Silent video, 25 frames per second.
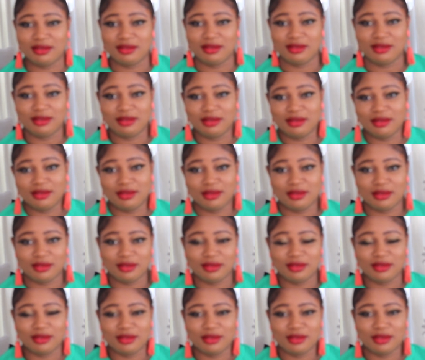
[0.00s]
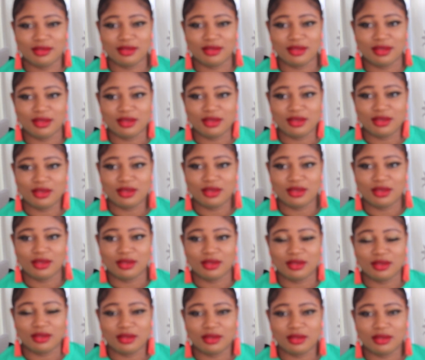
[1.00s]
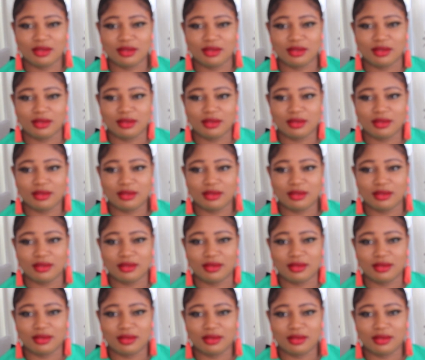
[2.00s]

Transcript: (silence)